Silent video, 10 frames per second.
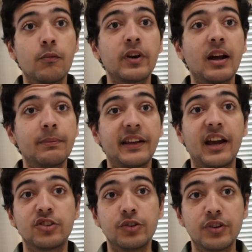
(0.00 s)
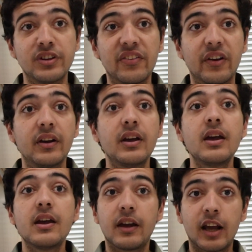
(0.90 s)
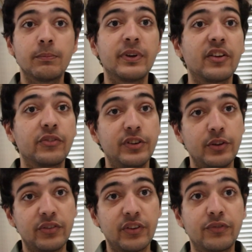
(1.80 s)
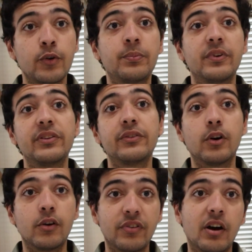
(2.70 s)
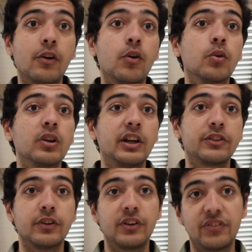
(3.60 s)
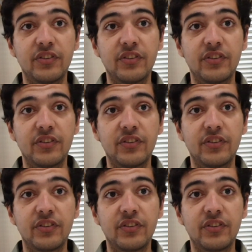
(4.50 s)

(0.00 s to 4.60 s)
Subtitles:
from one application to another, helping us reduce the footprint of our whole electronic